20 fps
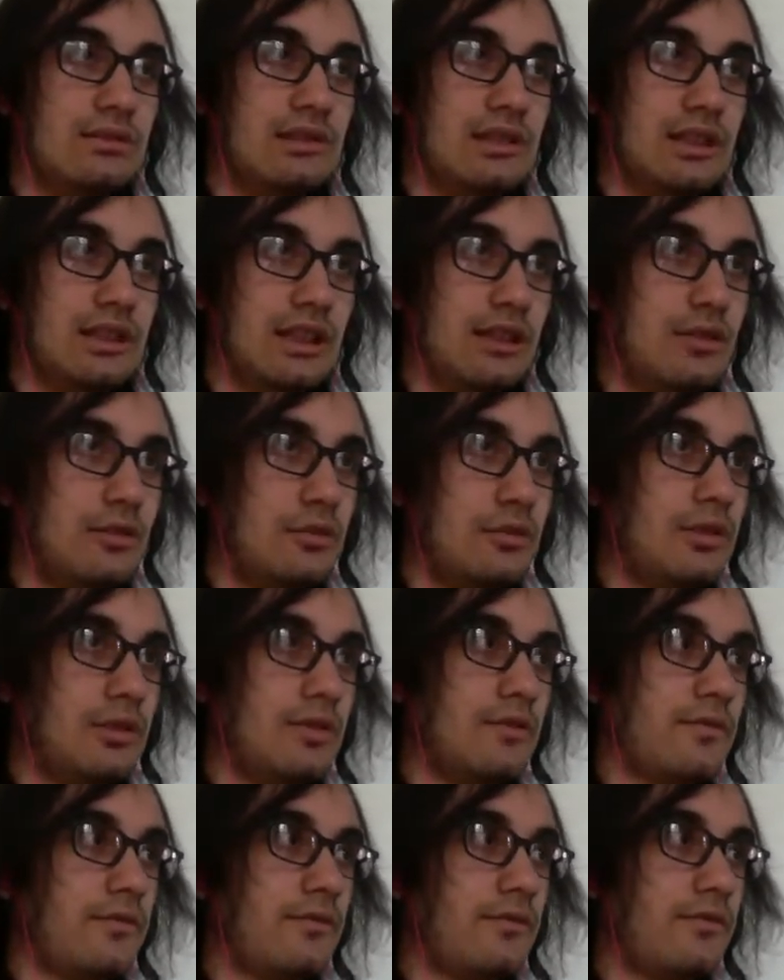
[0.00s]
deal
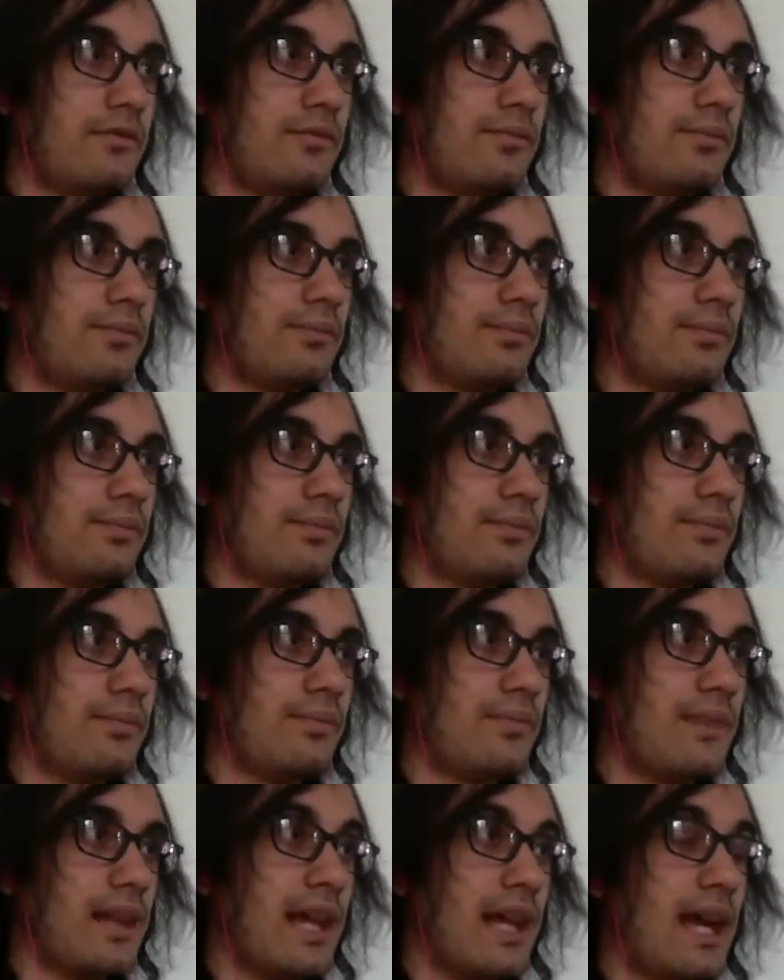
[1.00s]
with
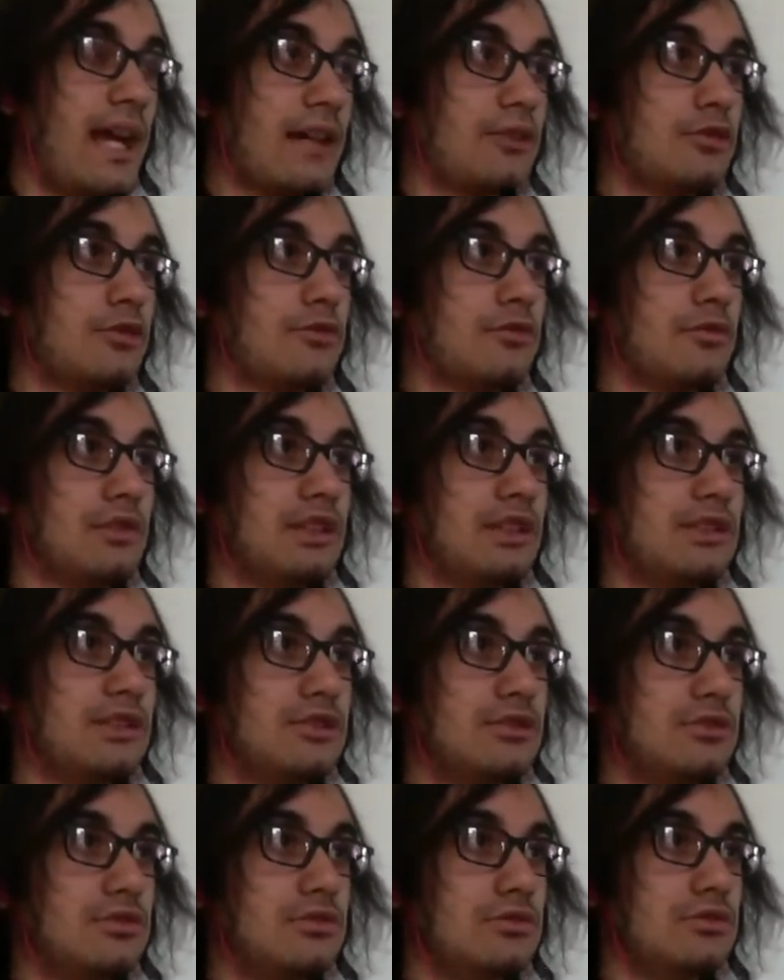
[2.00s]
actual
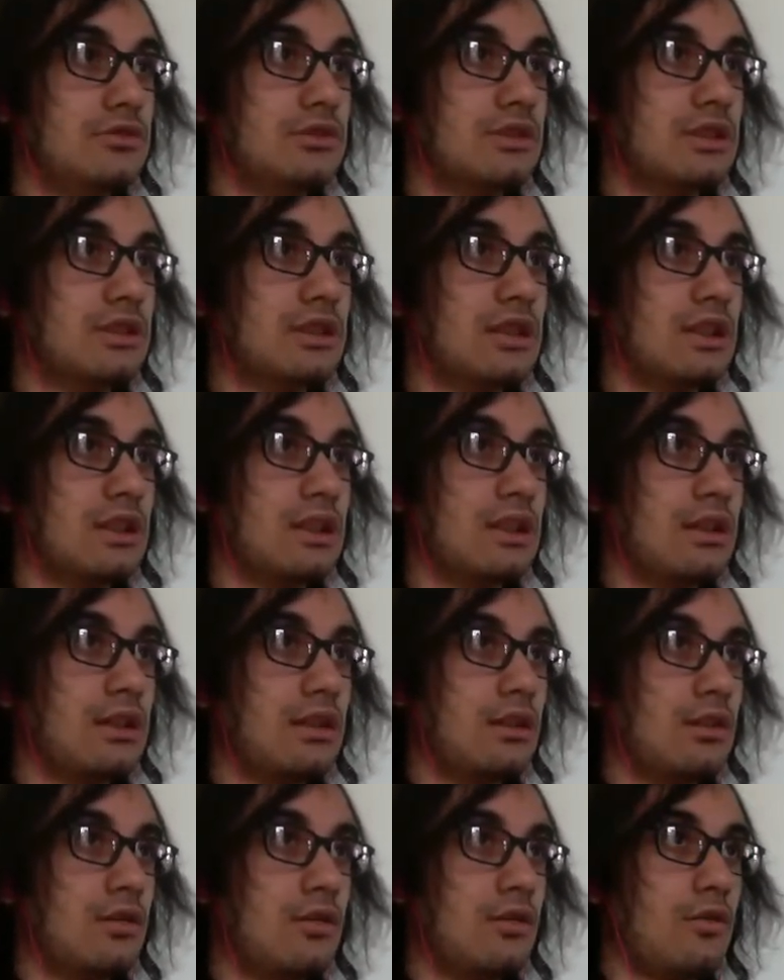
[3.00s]
issues.
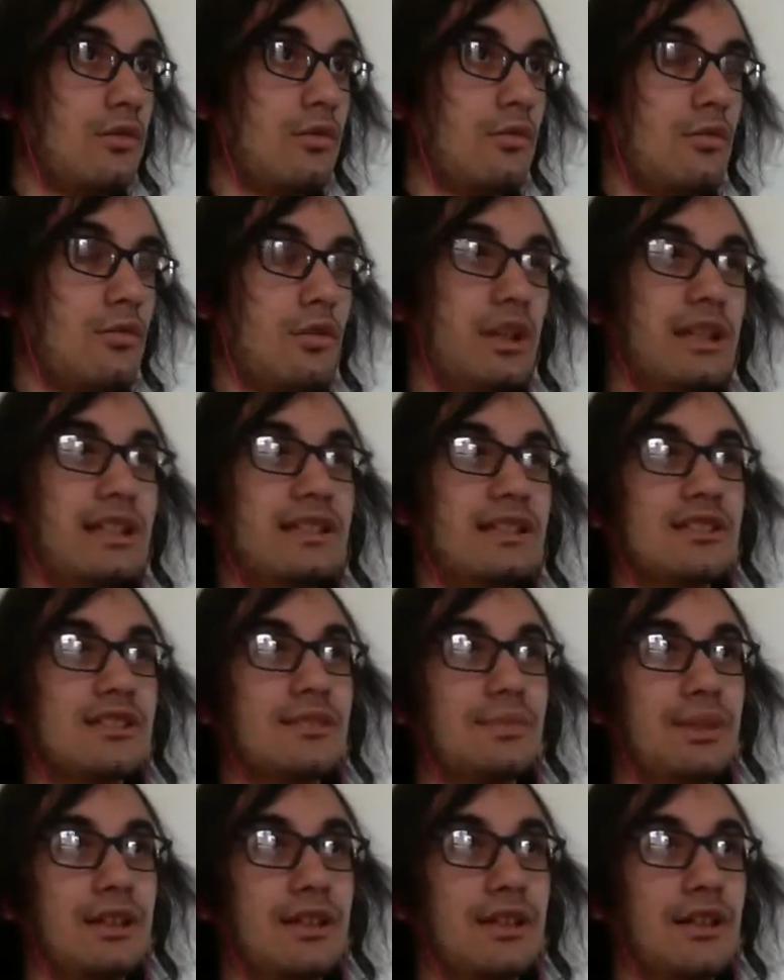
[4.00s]
What needs to
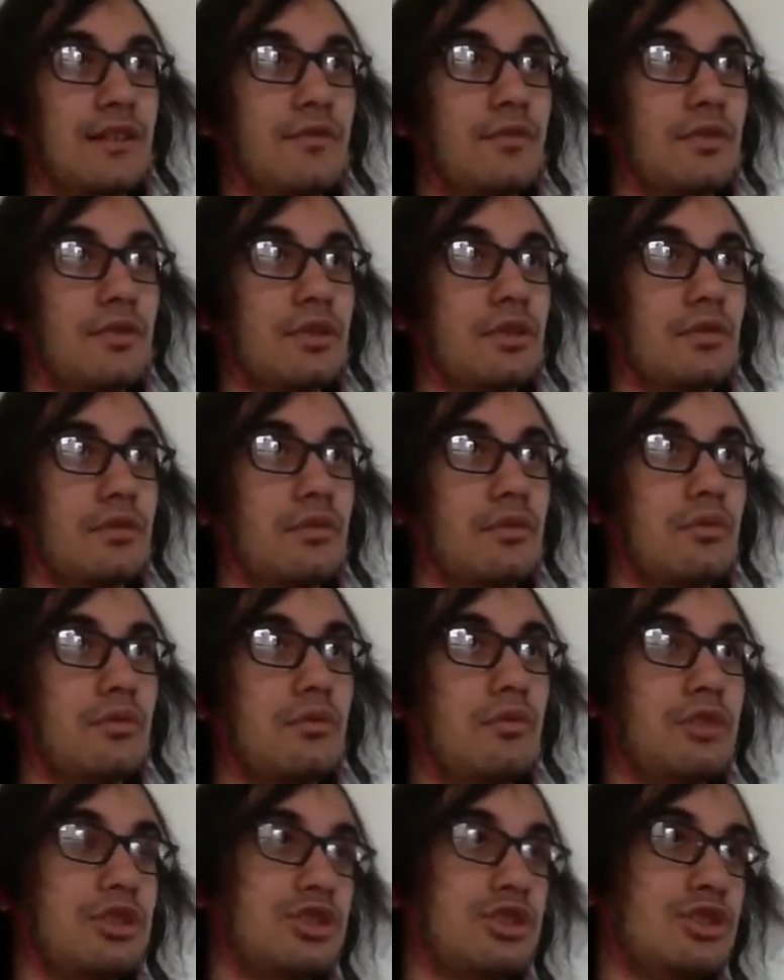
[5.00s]
be covered?
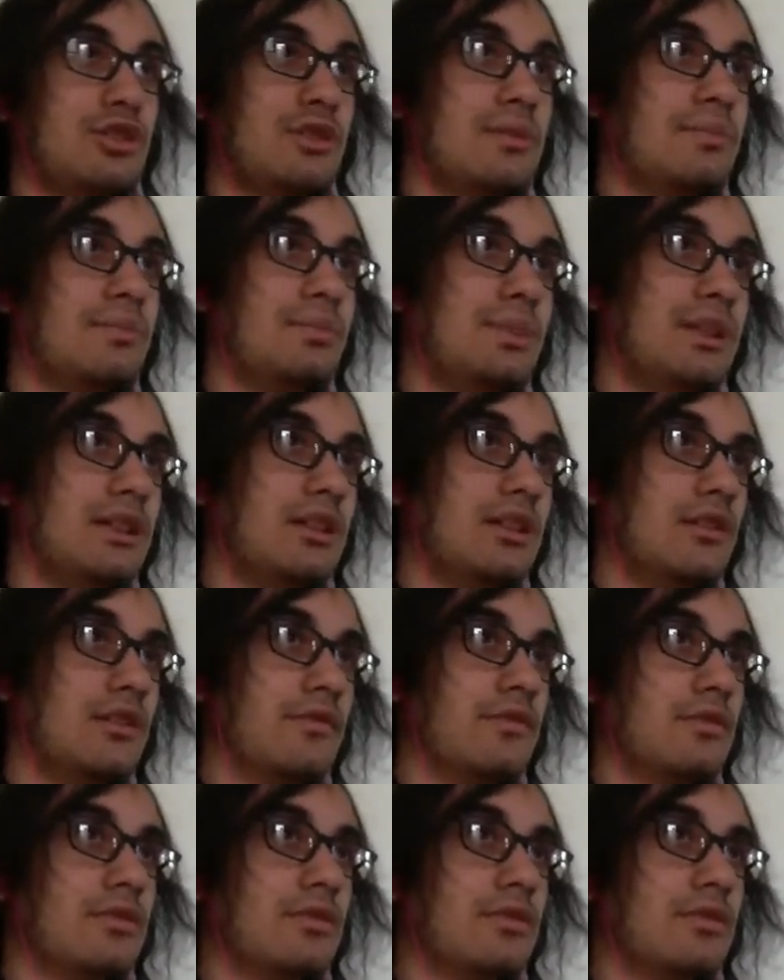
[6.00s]
What shouldn't be covered?